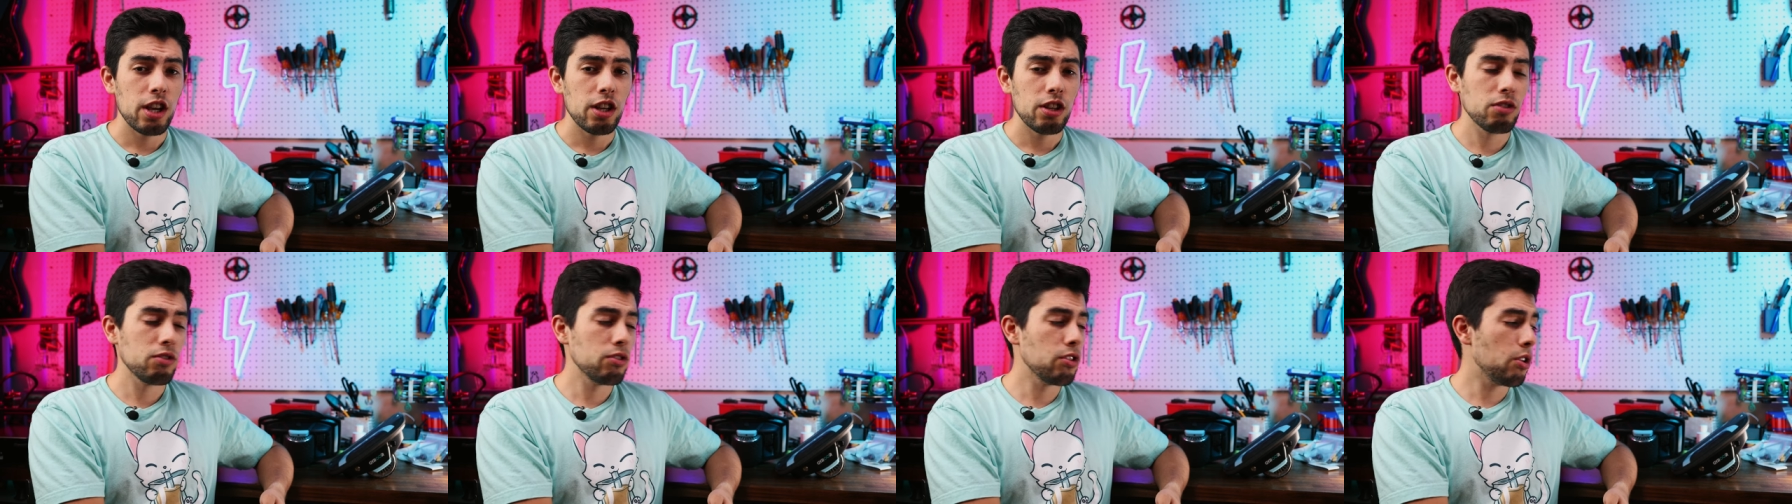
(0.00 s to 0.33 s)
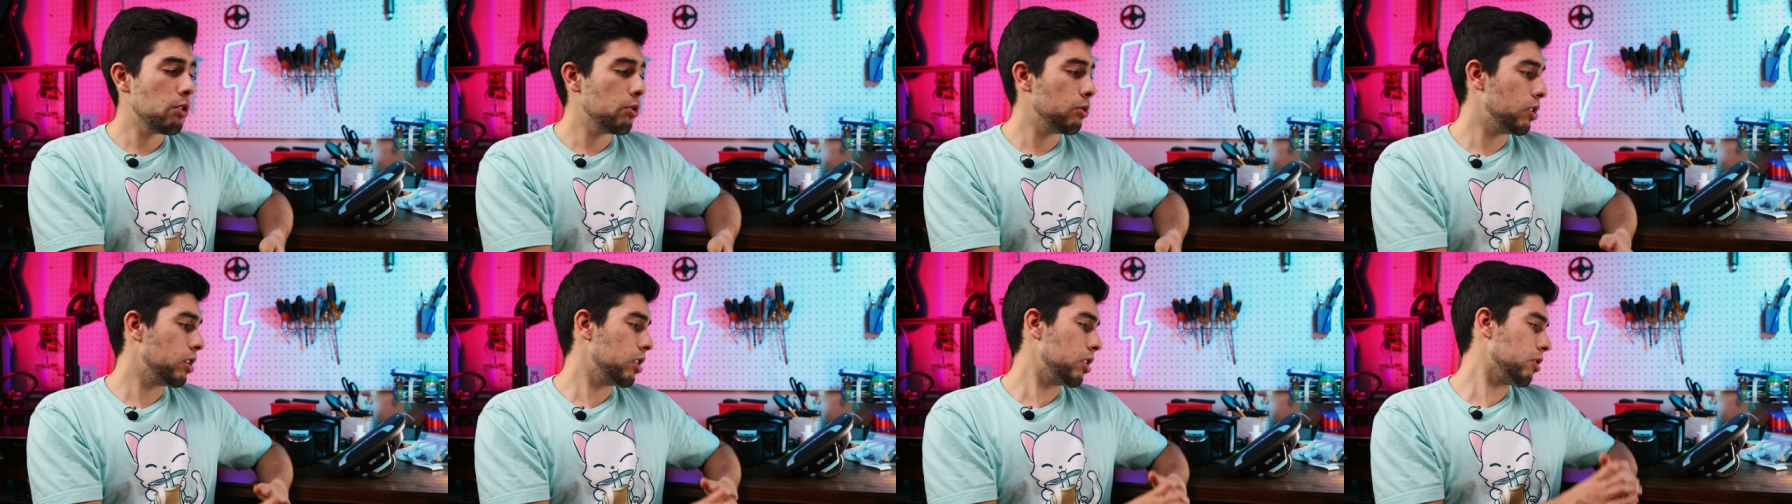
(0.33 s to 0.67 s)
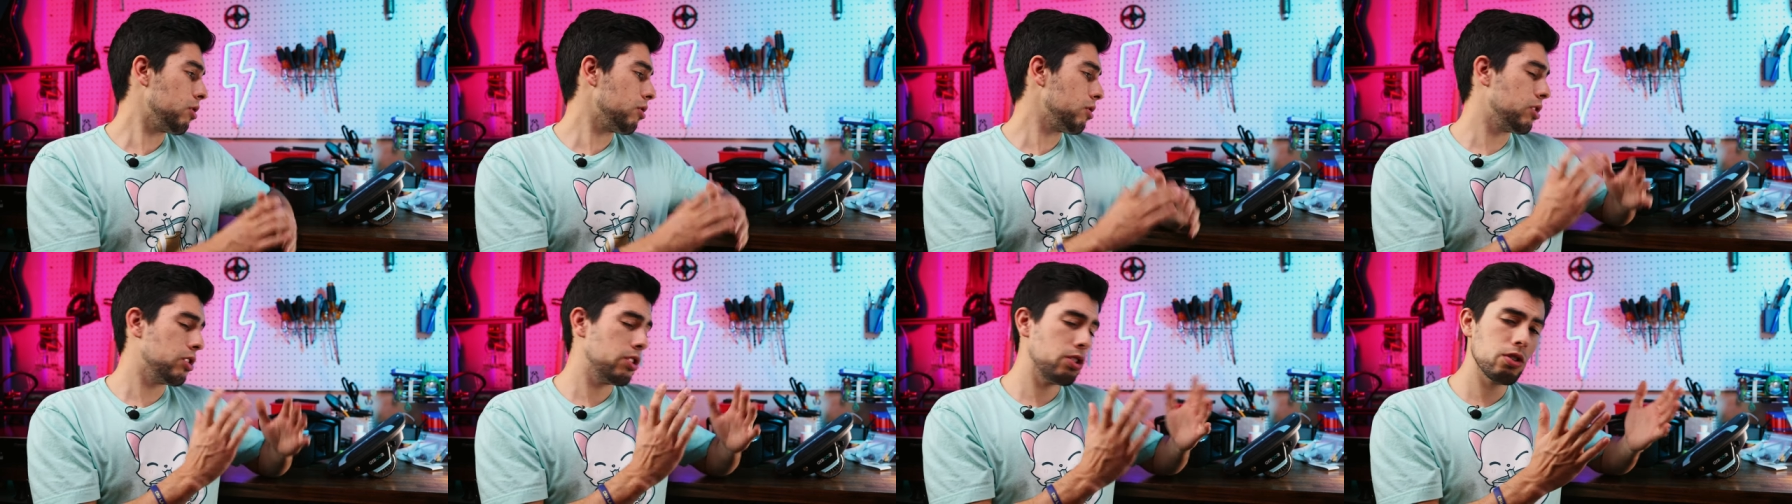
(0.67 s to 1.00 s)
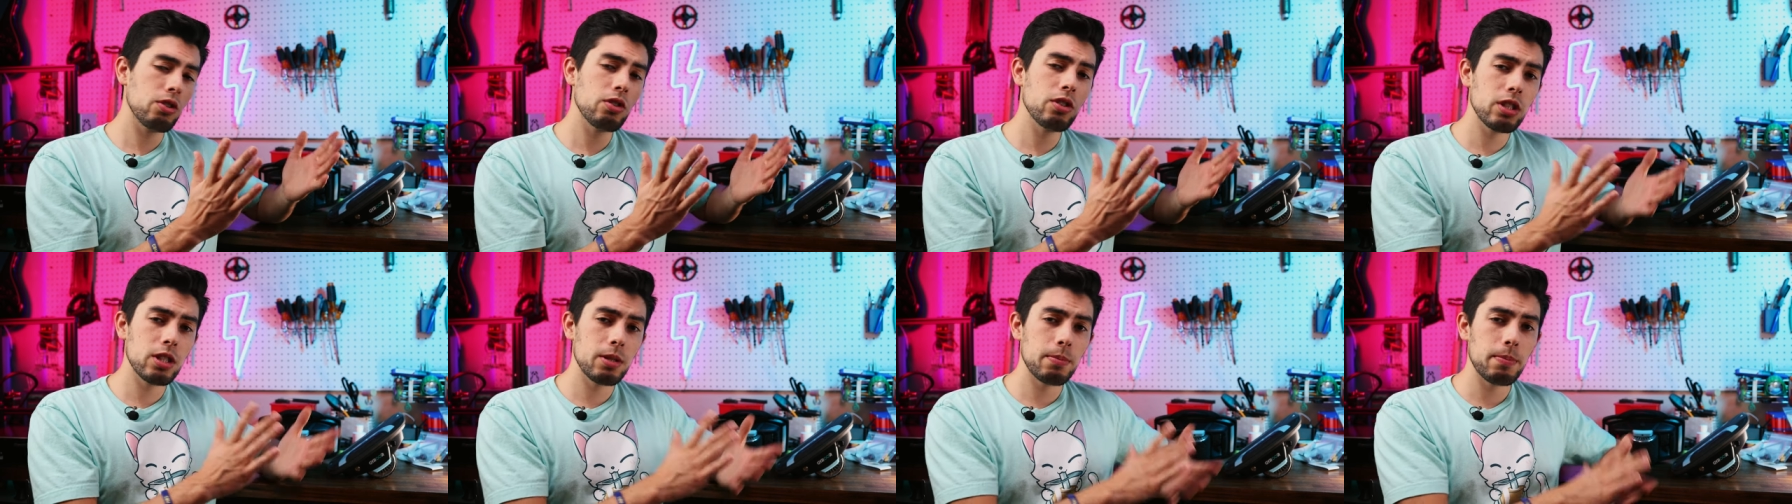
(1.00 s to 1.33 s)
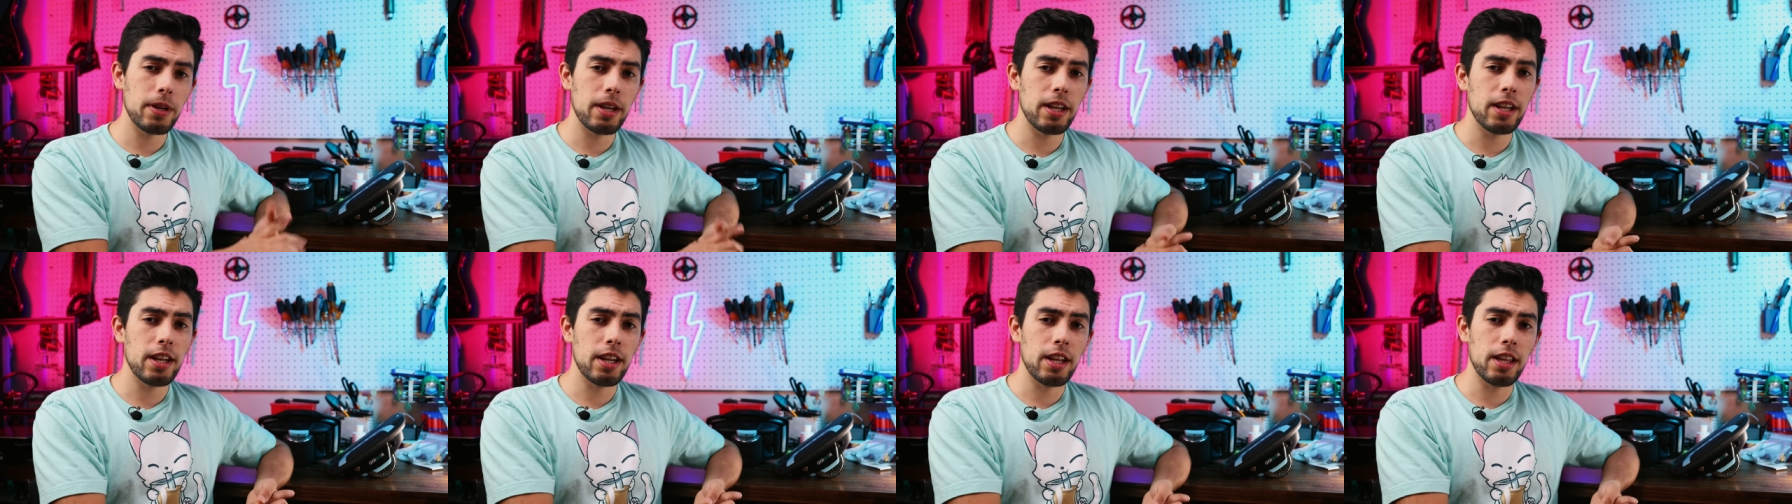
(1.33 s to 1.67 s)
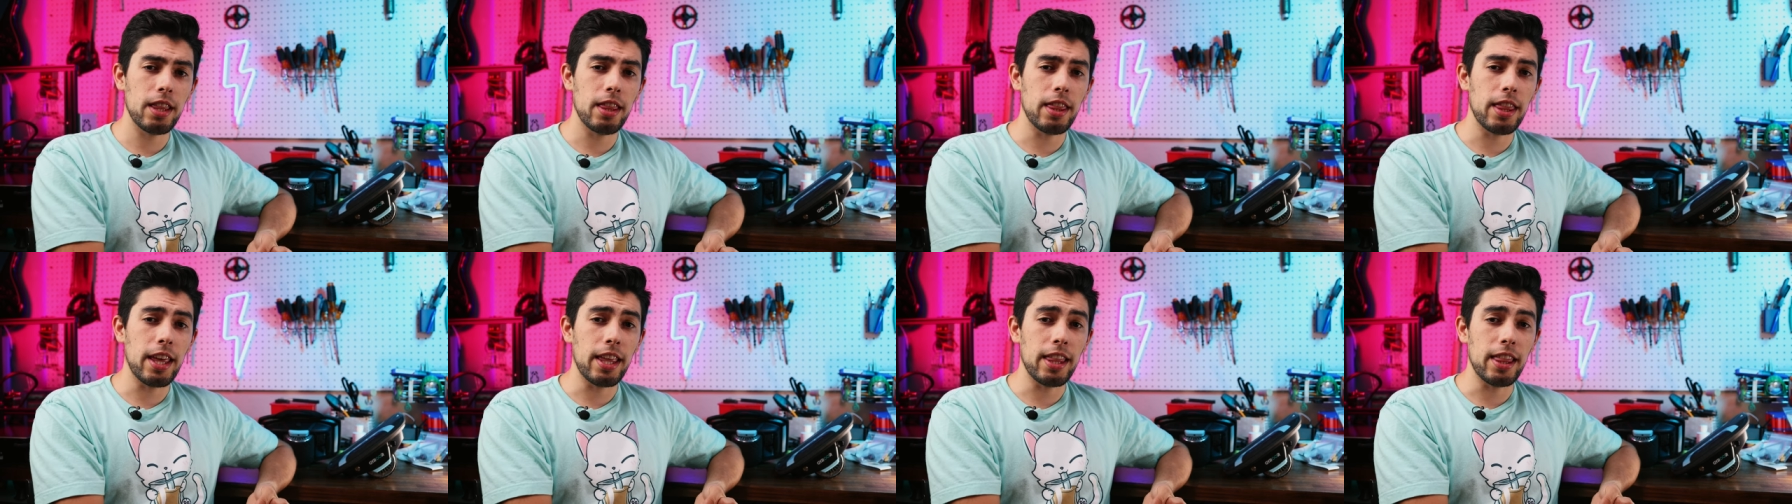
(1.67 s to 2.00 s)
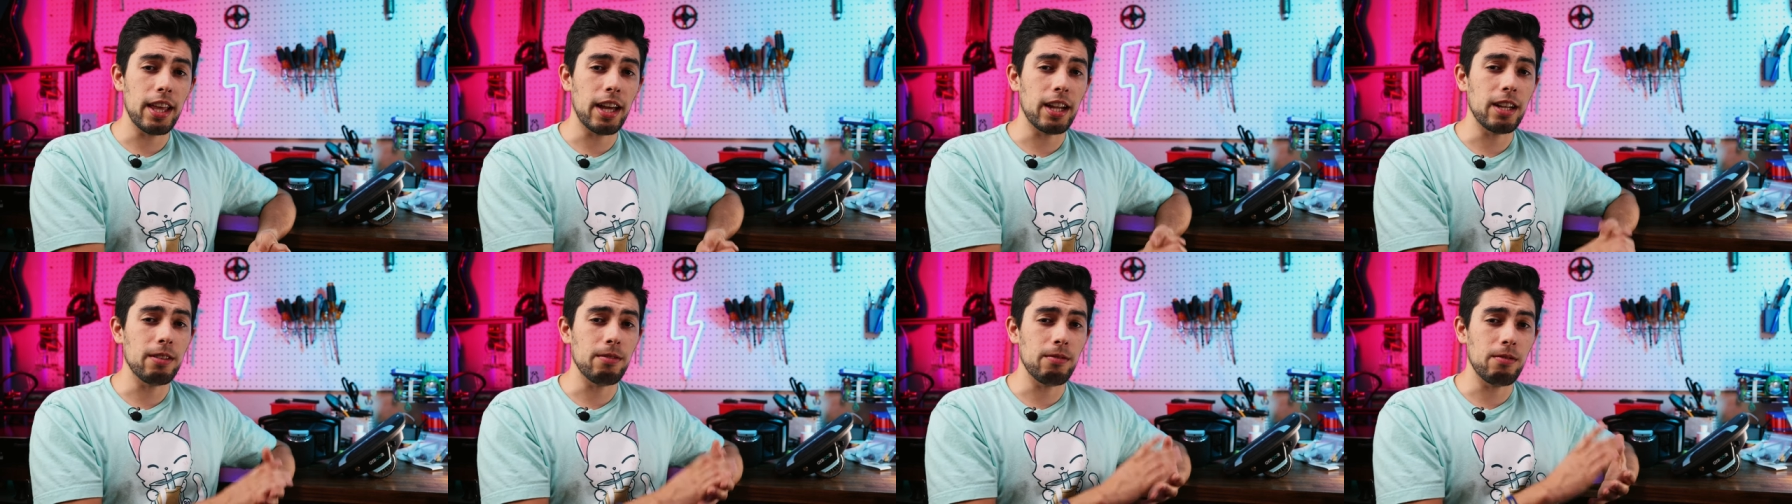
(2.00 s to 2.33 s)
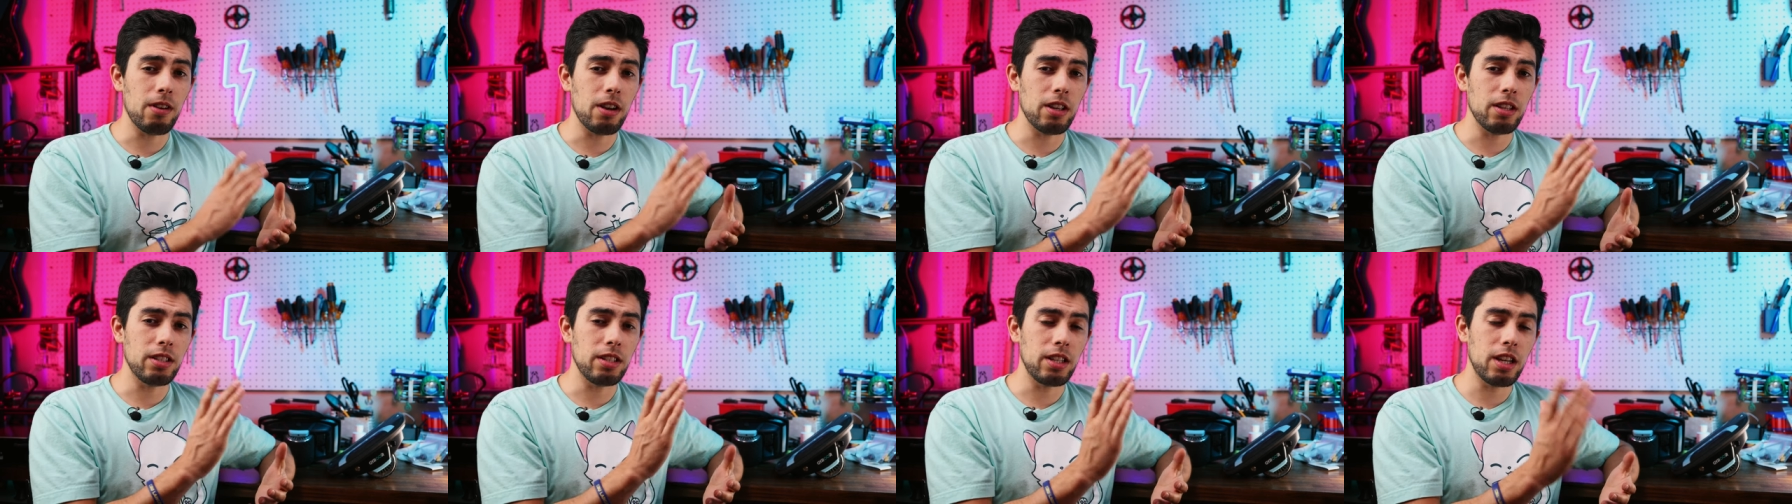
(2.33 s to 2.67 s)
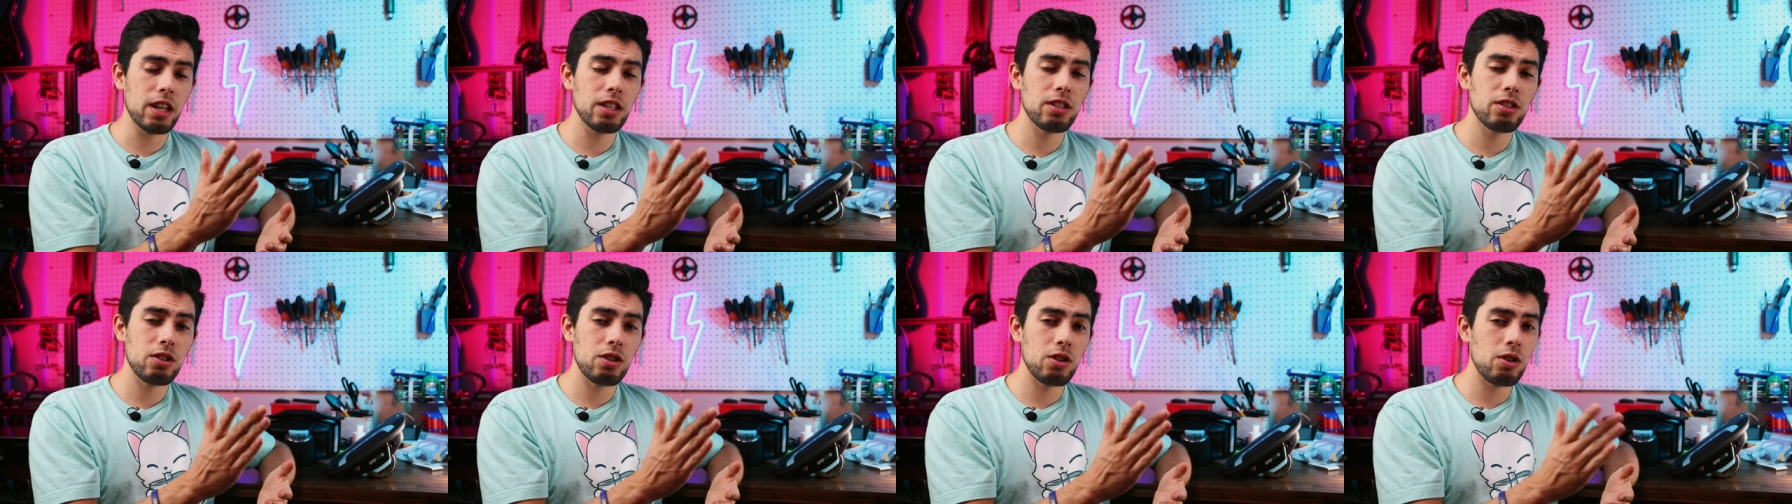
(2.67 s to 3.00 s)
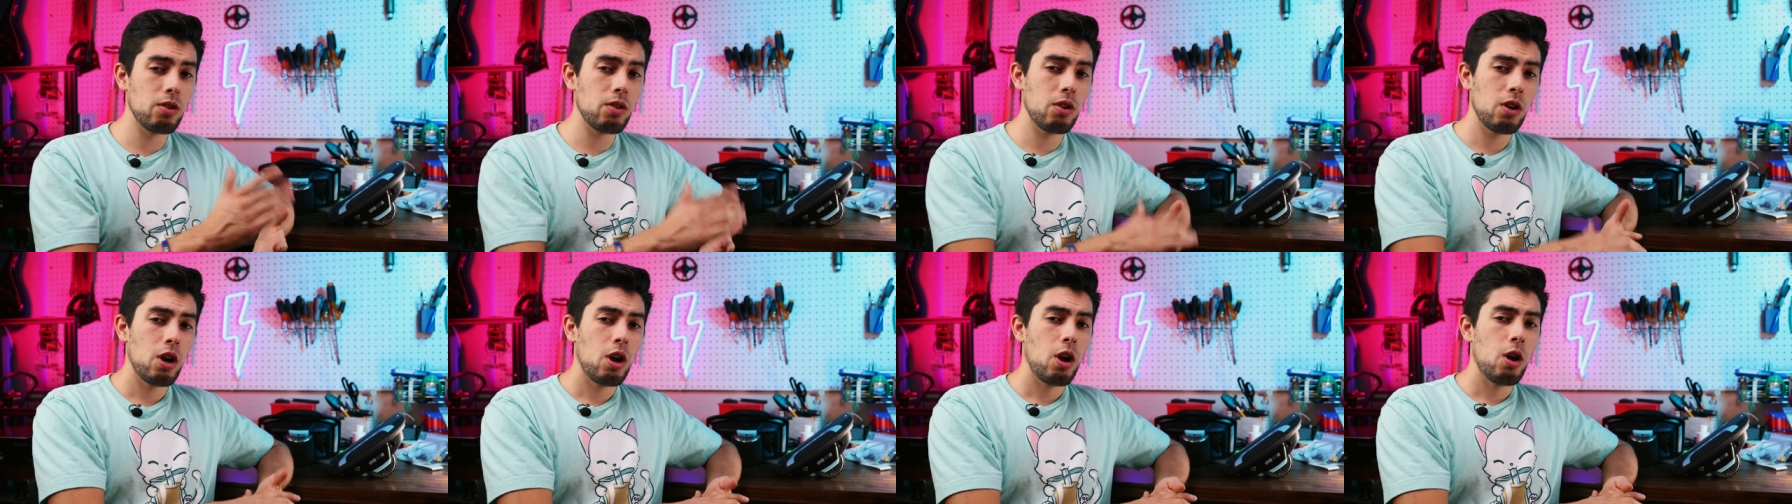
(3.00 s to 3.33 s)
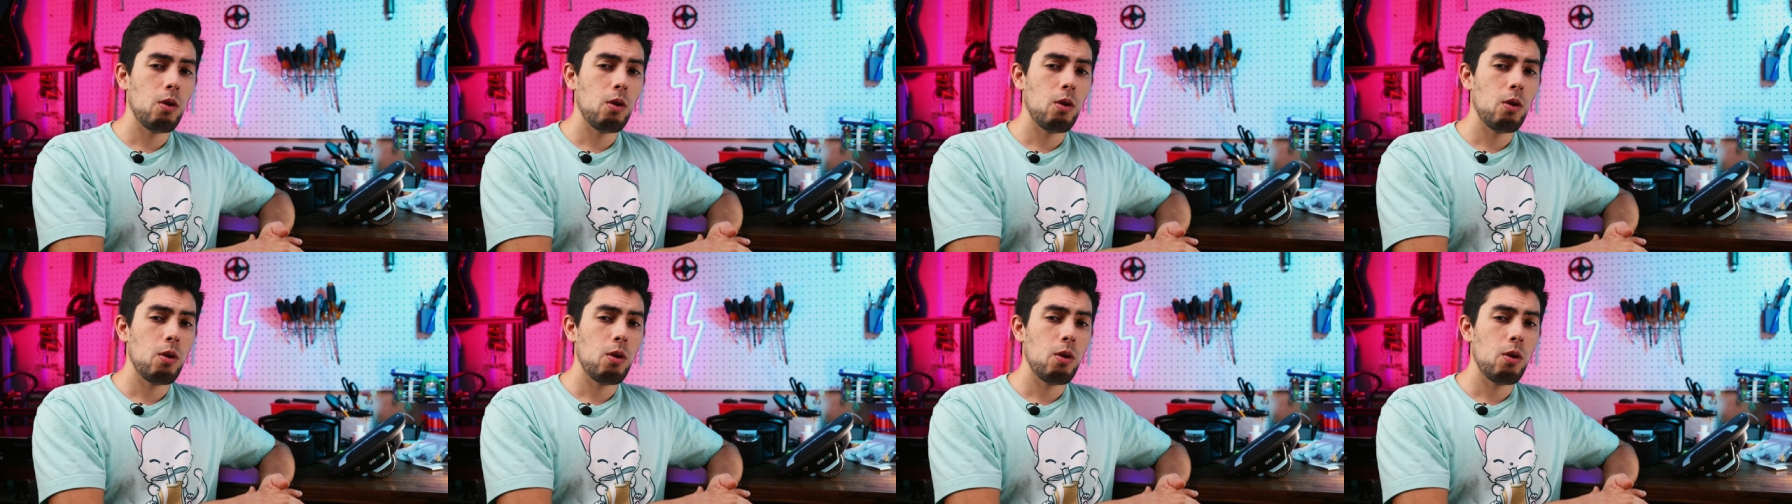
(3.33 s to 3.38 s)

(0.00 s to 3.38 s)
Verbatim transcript: you'll know that there is a certain speed that that device gets to